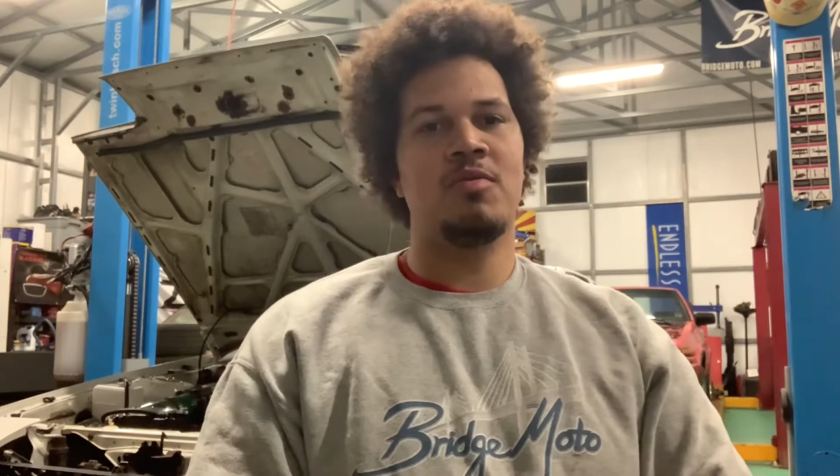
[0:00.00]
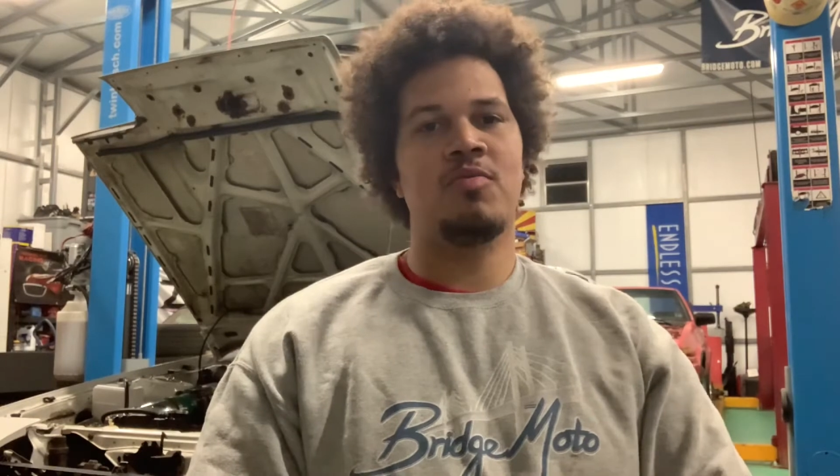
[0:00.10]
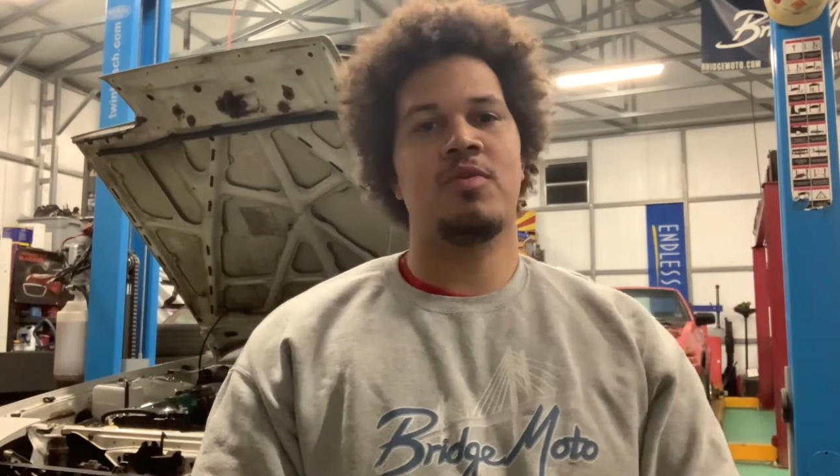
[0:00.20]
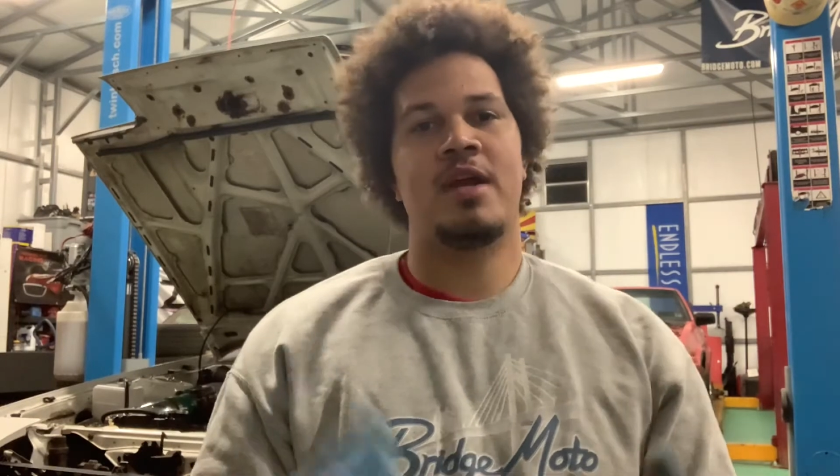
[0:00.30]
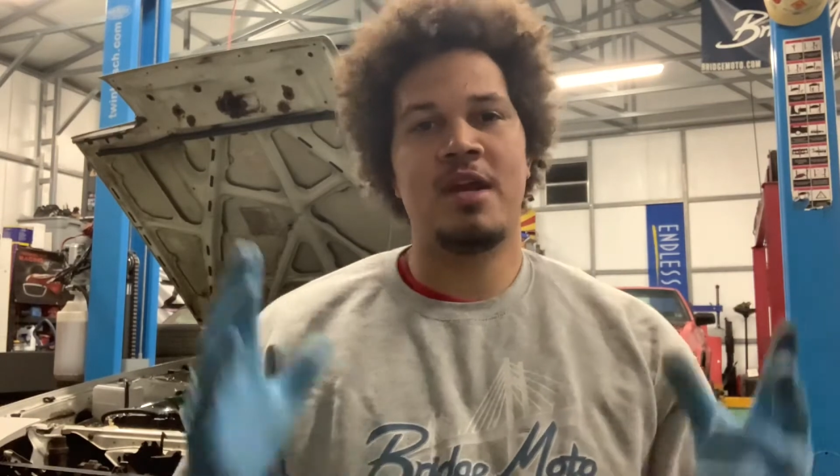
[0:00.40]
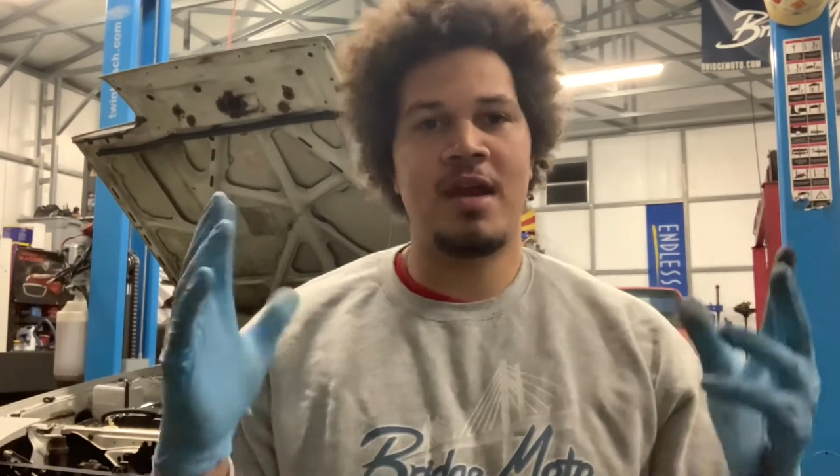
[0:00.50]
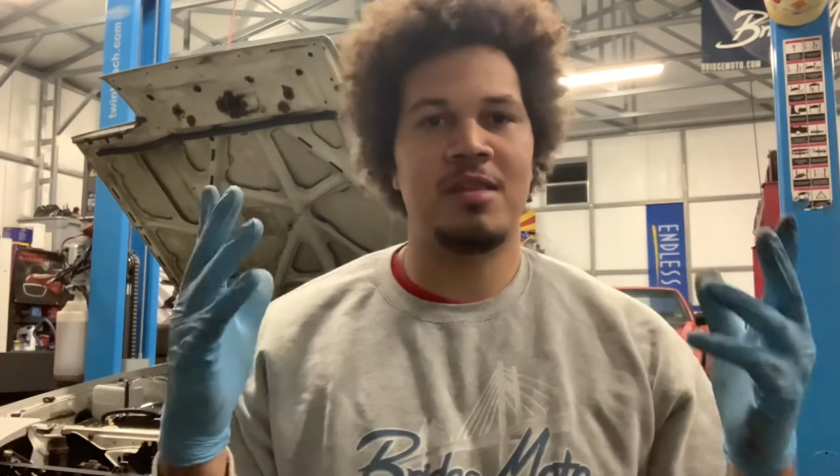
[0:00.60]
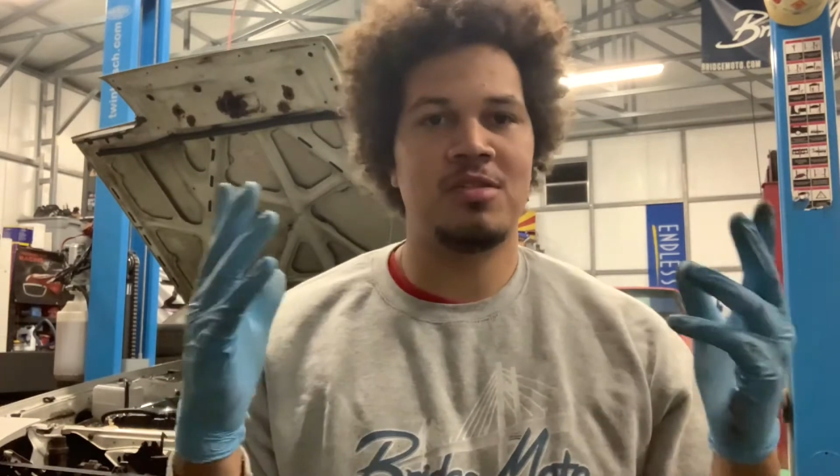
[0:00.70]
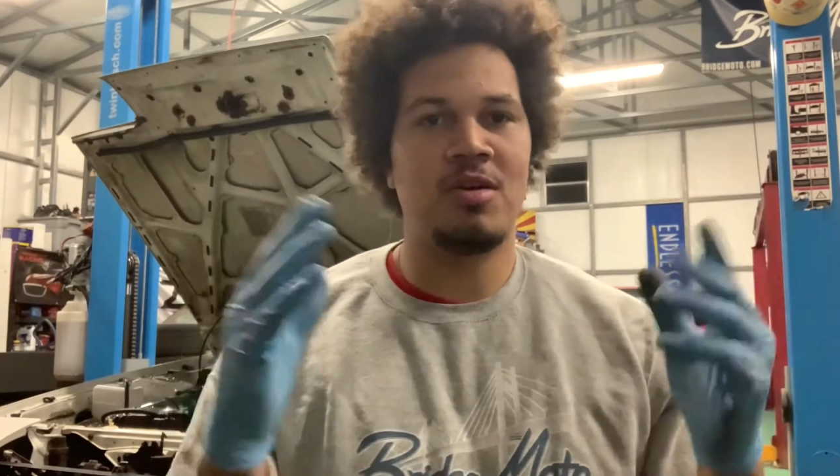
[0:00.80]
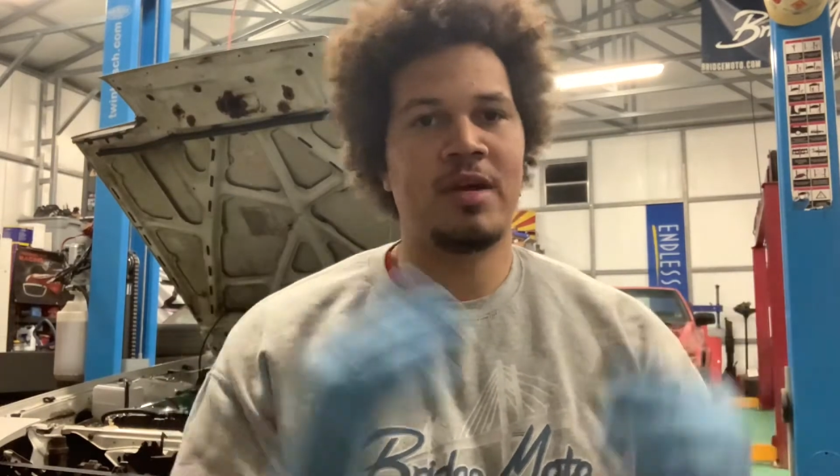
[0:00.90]
We're here at the
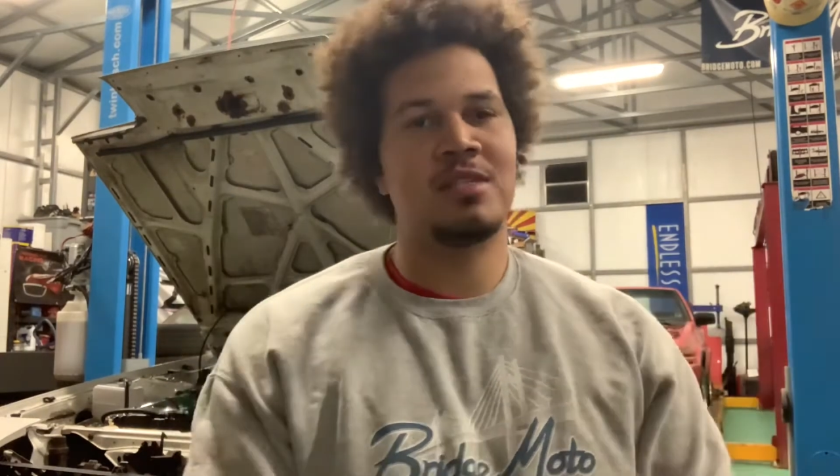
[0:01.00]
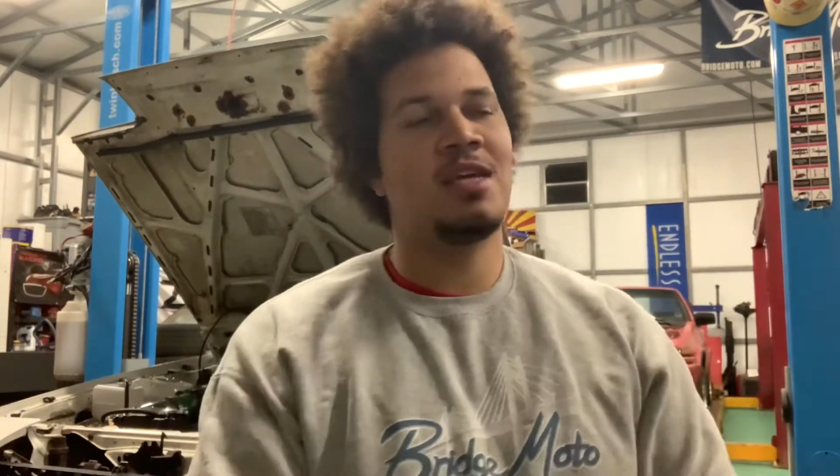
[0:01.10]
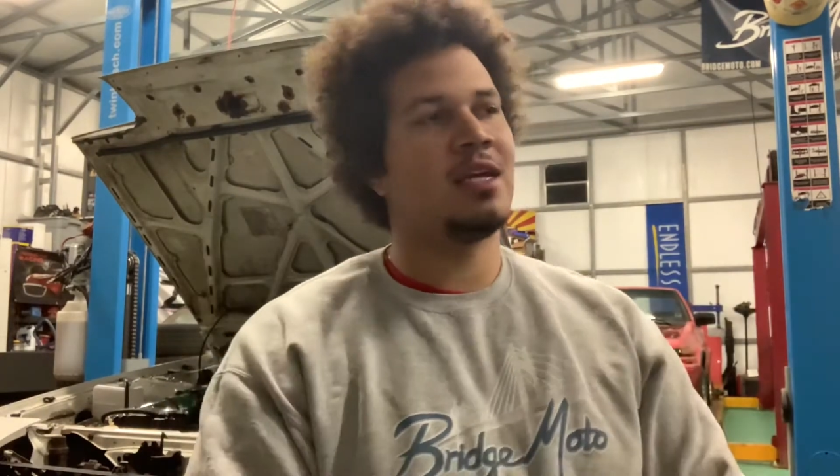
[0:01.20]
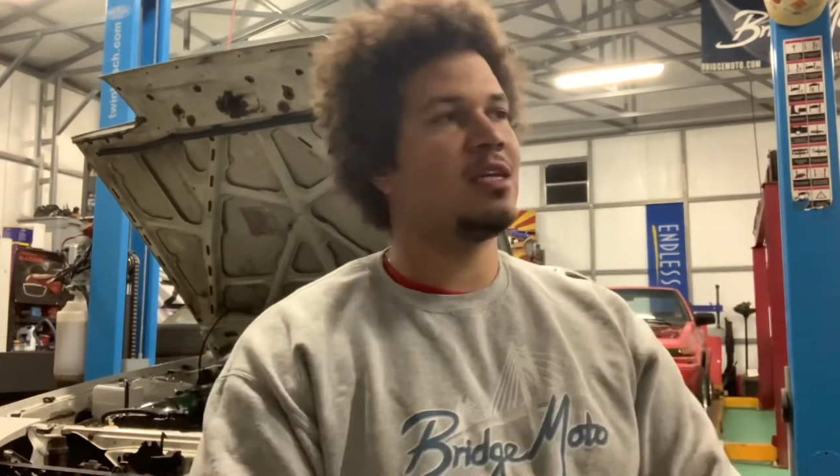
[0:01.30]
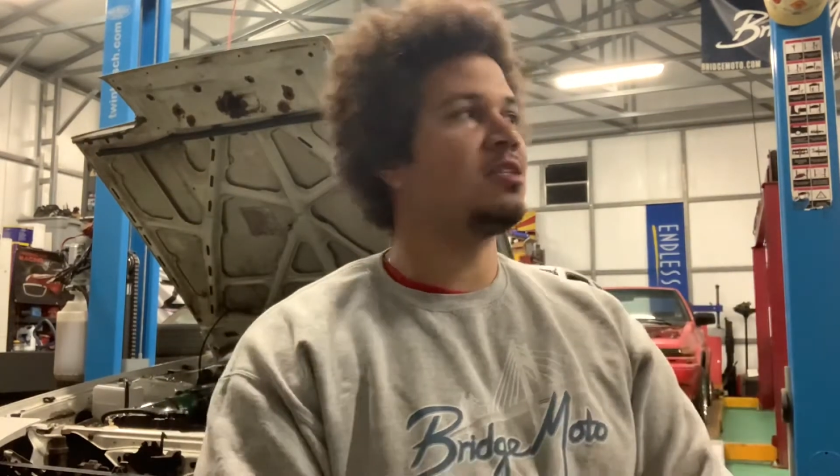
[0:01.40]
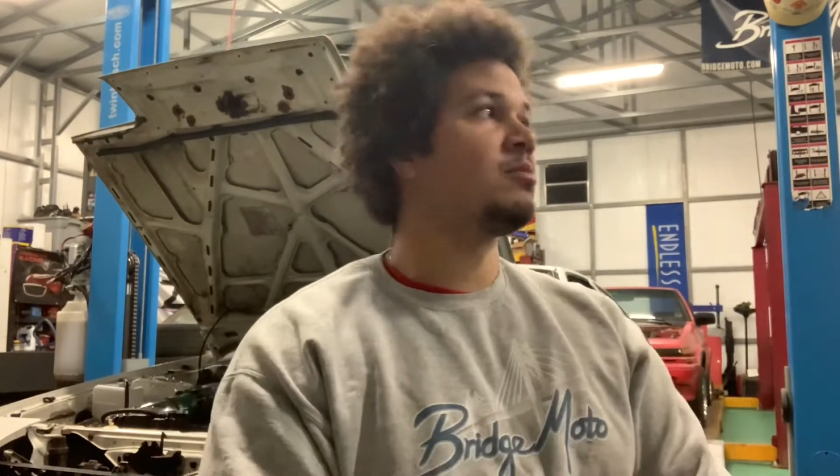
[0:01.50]
Touge Techniques